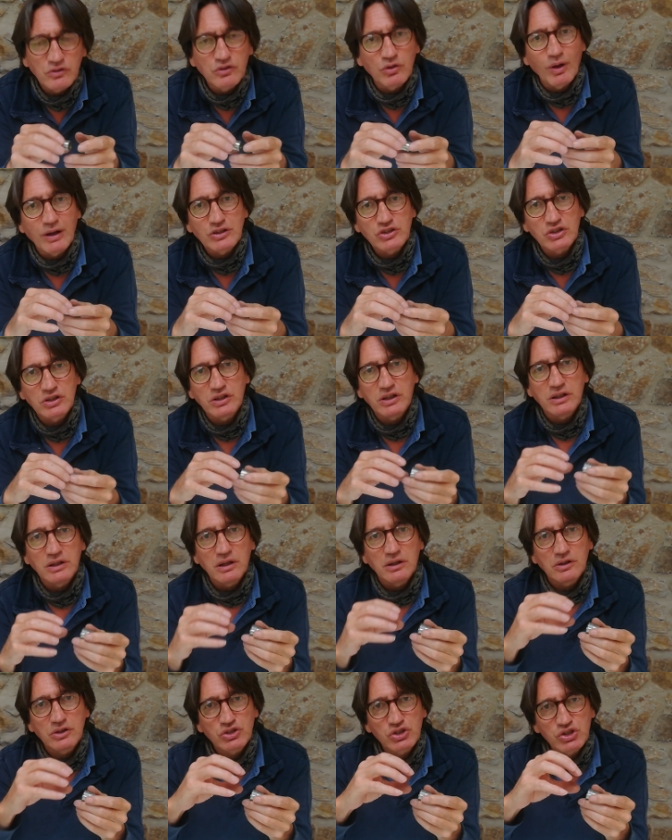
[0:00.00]
to
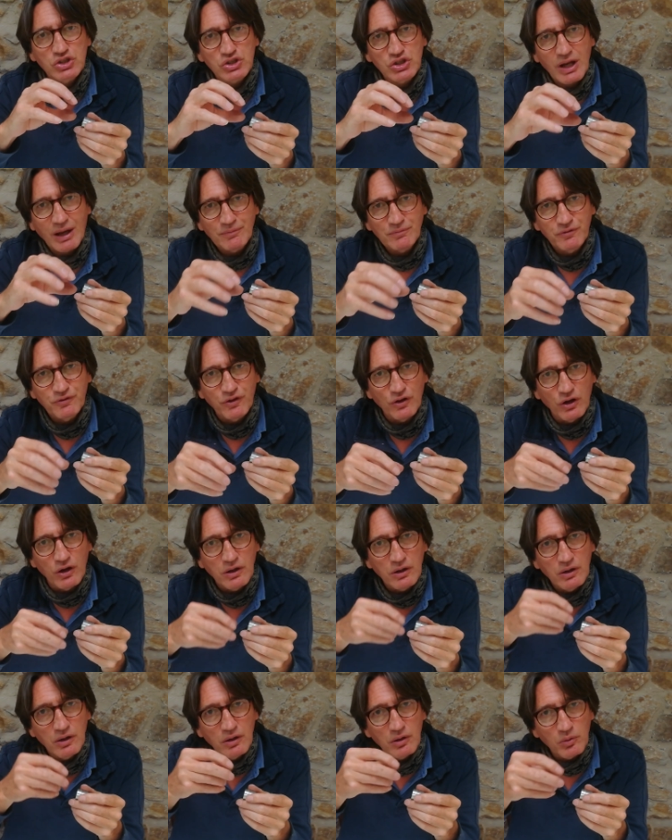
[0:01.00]
actually chamfer
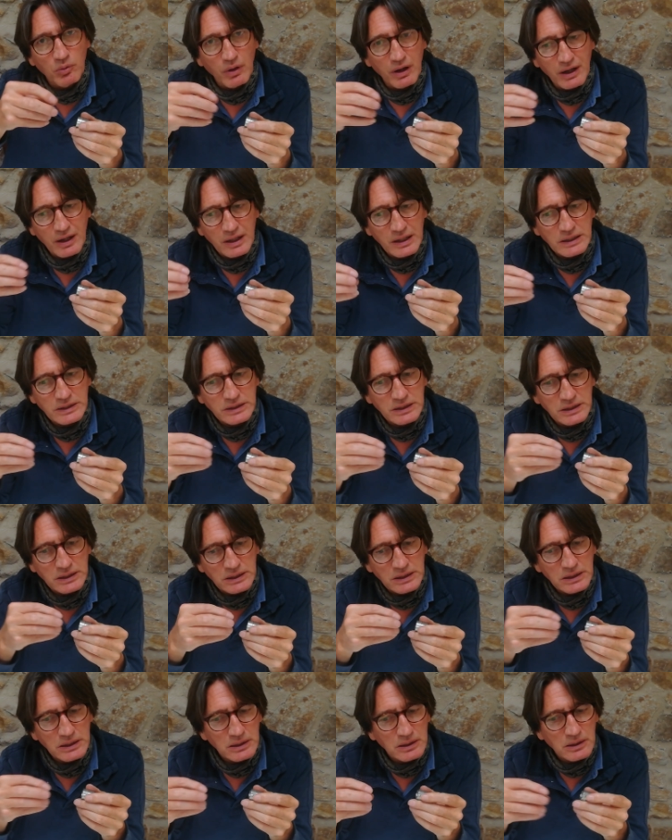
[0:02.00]
where
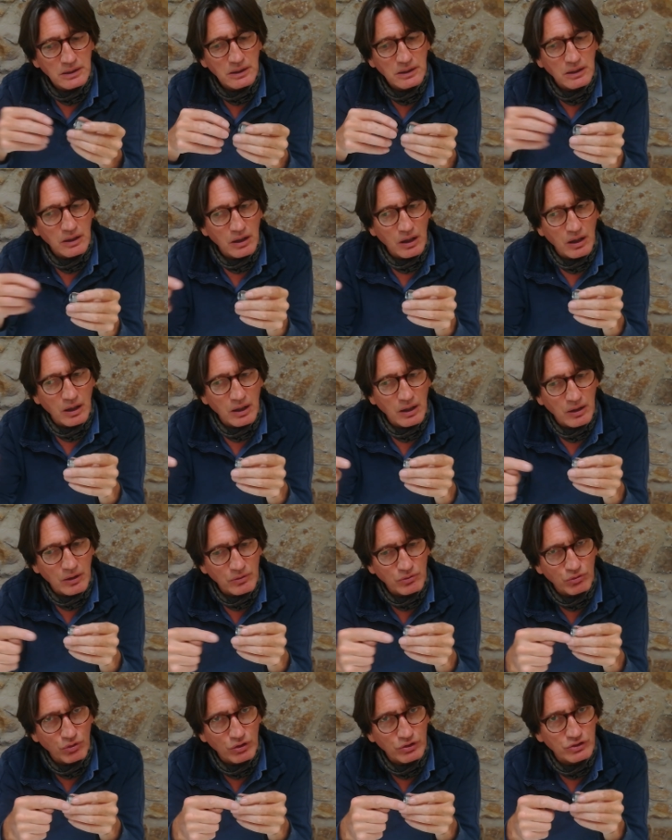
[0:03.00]
the
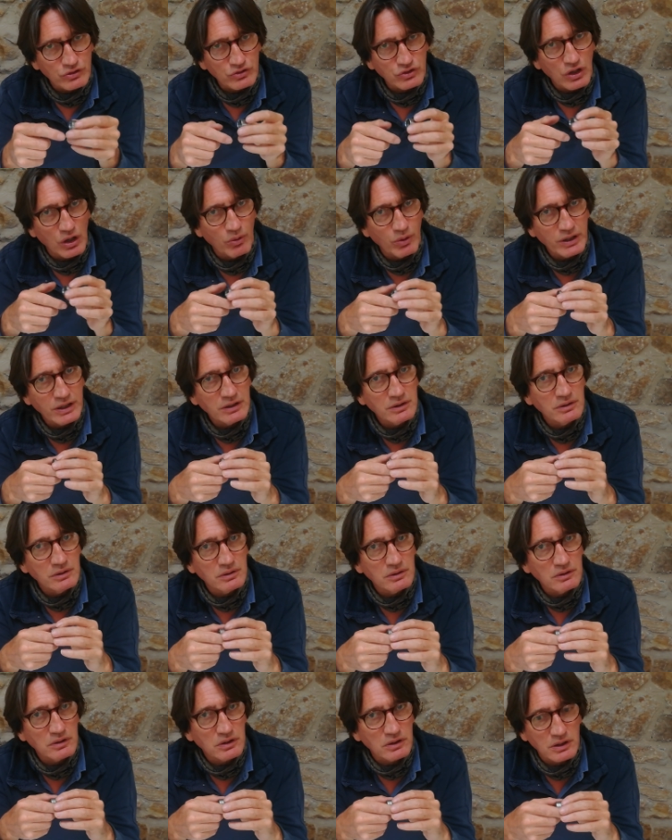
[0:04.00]
rockers go
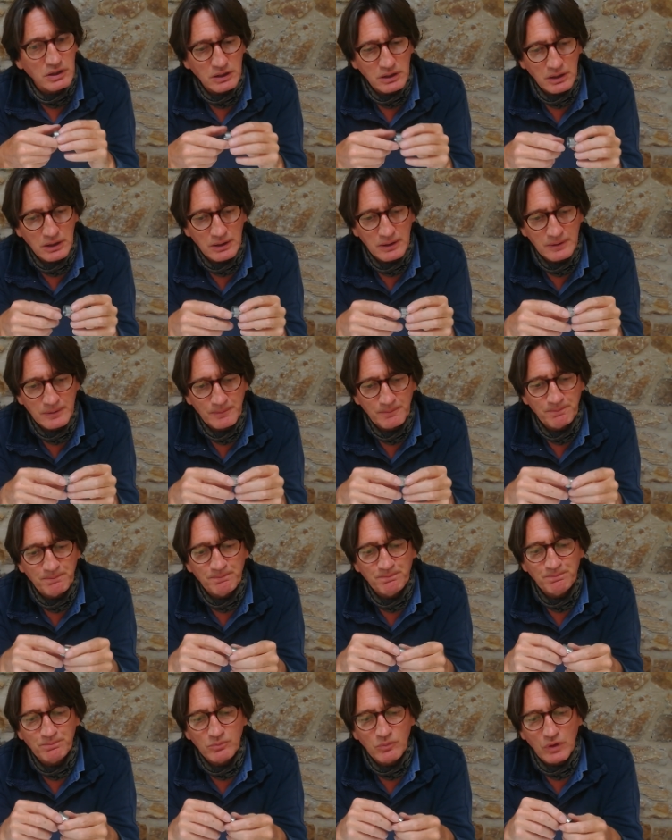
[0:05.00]
into the
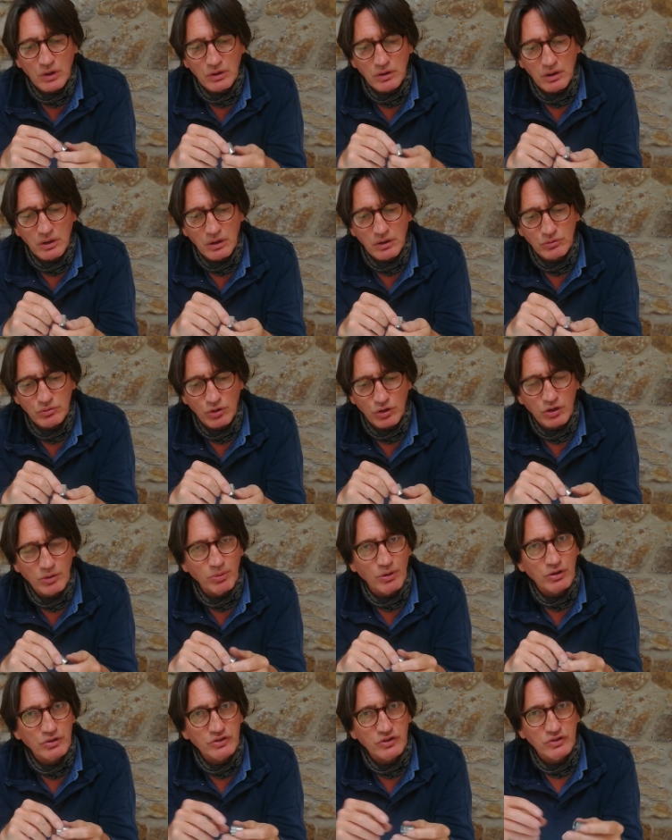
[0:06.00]
rocker
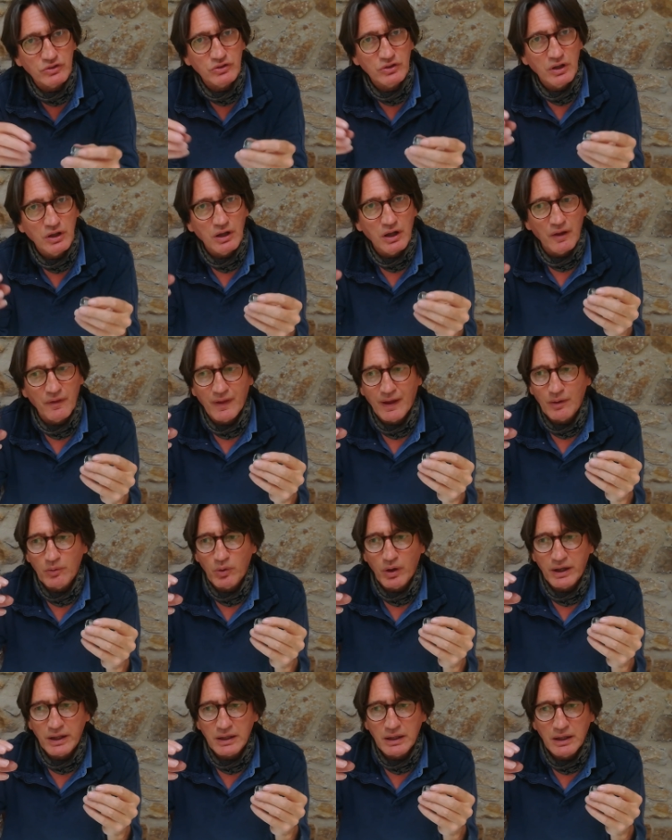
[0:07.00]
boxes, and that
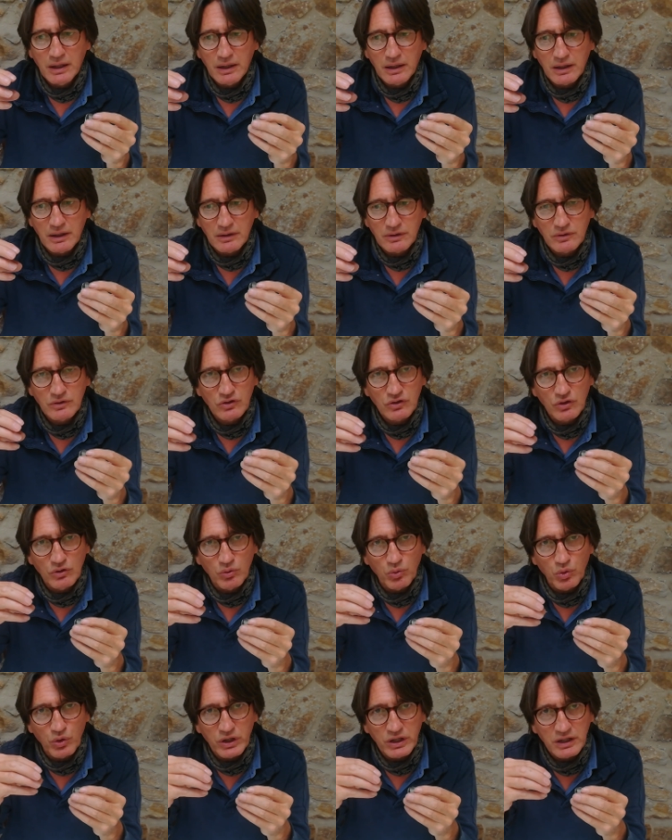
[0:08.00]
way it
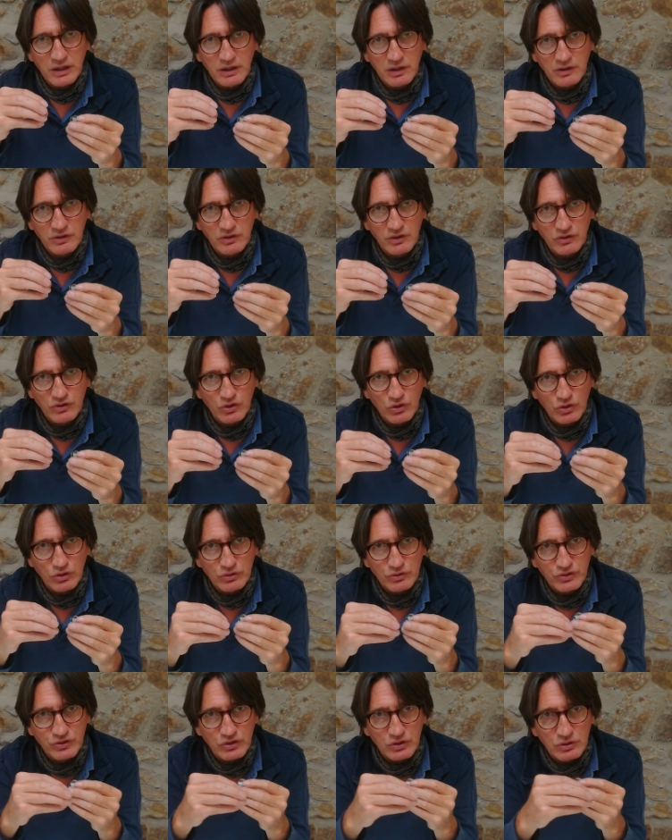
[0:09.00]
squeezes the oil
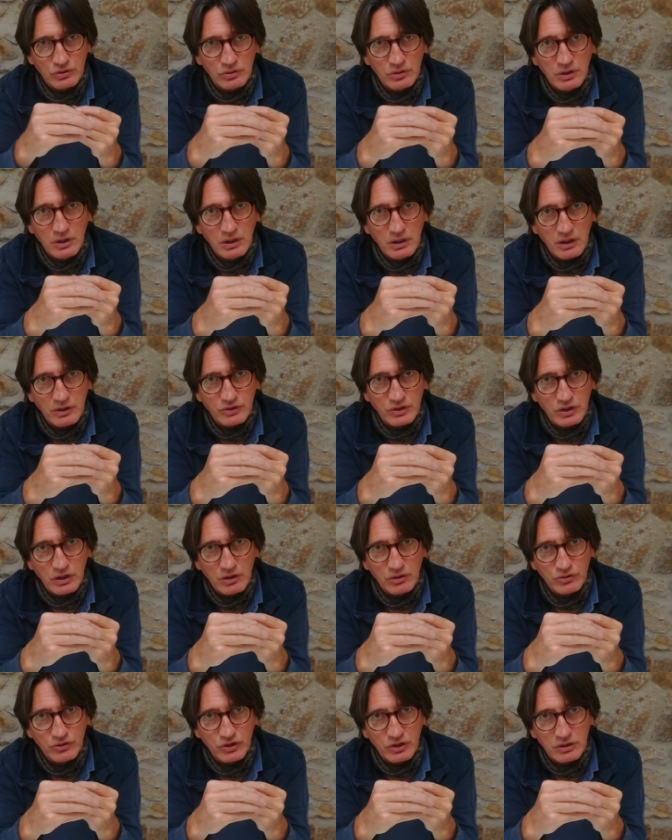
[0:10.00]
seal as it
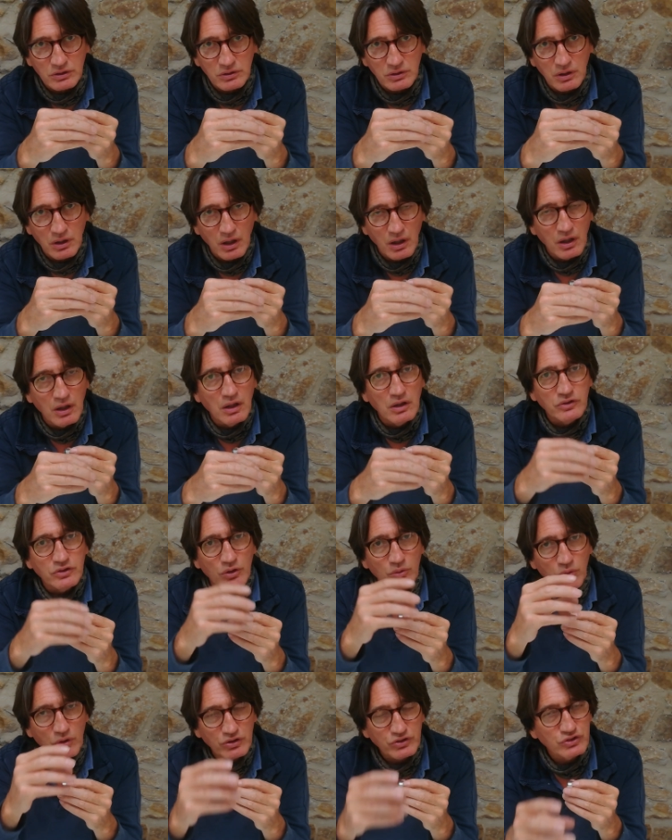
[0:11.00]
goes in. So
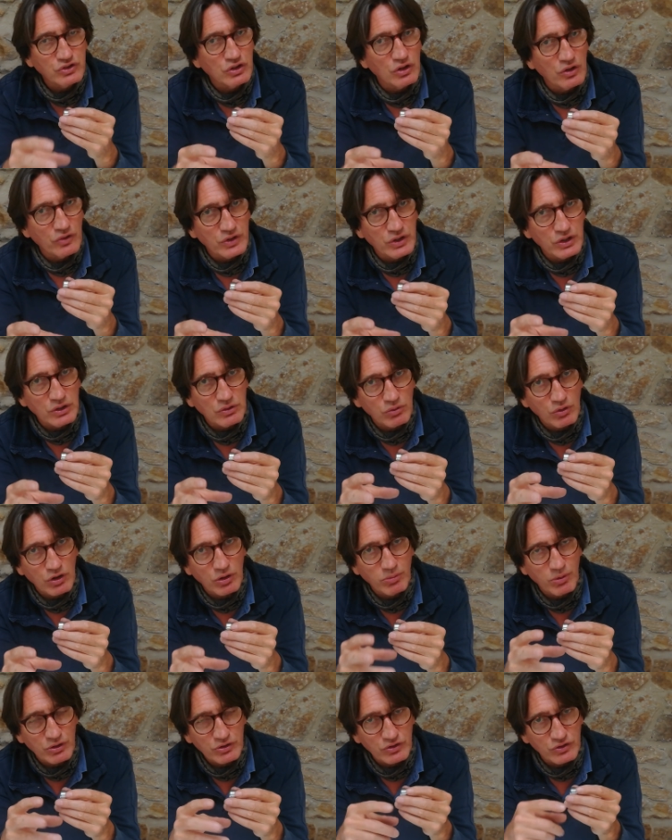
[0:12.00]
whilst you've got the rocker
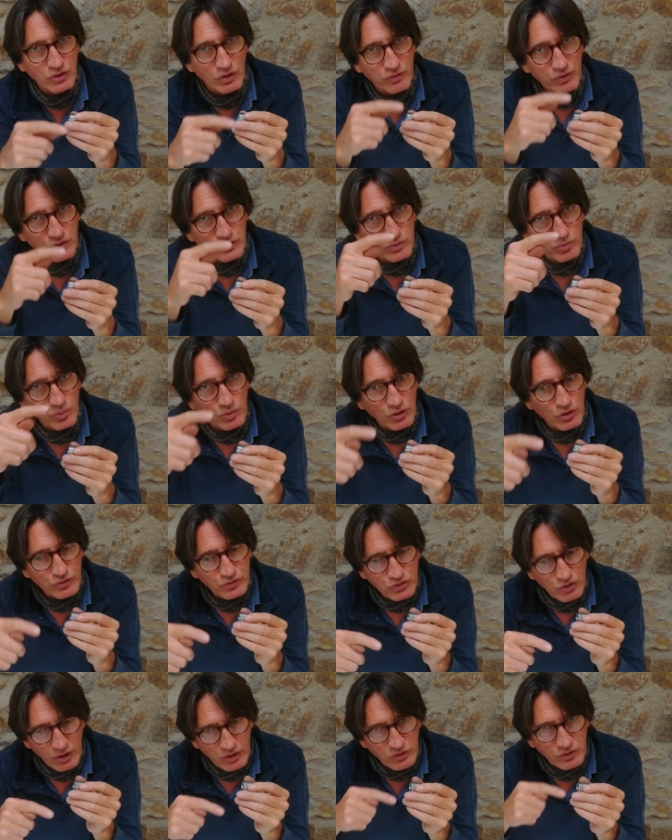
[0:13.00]
boxes off, it's worth
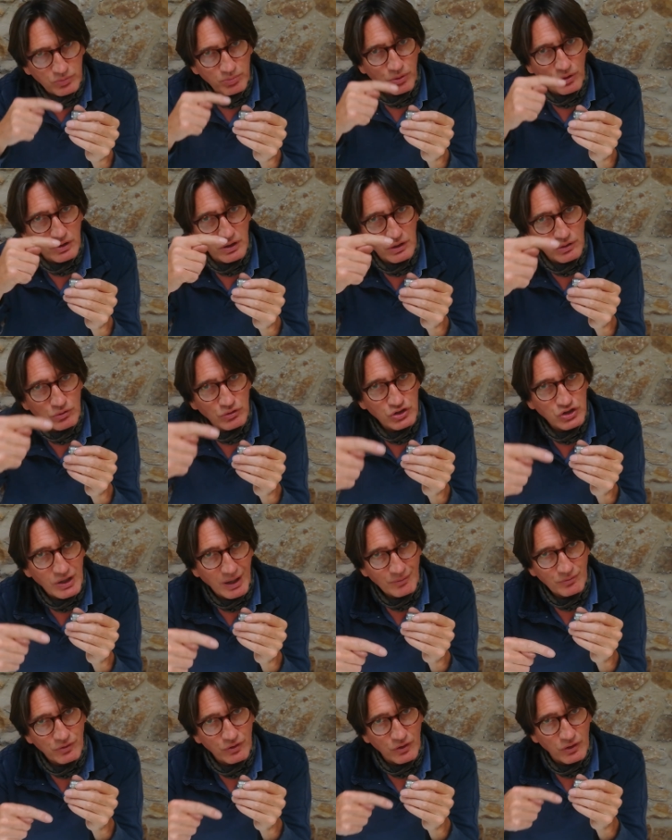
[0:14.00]
trying to just put a little
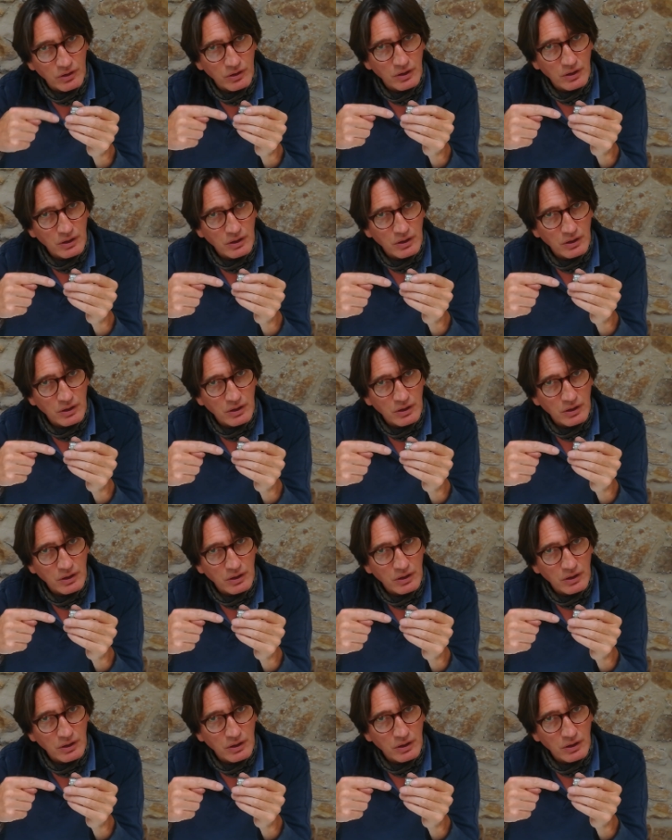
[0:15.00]
chamfer